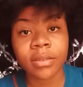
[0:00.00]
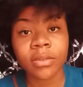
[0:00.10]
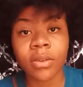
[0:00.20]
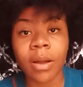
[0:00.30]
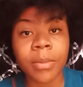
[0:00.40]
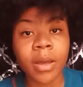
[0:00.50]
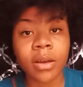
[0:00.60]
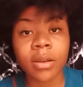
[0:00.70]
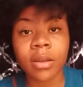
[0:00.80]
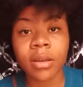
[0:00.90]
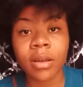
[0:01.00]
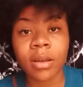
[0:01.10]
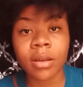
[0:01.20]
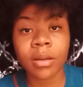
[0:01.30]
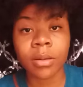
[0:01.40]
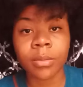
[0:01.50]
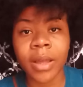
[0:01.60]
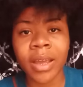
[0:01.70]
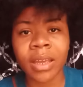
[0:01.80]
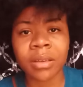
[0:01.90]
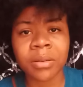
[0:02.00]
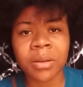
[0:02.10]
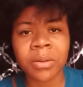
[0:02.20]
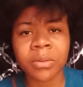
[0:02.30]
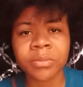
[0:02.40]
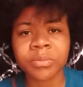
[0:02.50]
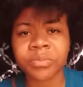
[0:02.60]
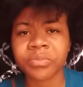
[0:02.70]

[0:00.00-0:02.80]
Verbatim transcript: So I'm not gonna uh like, you know,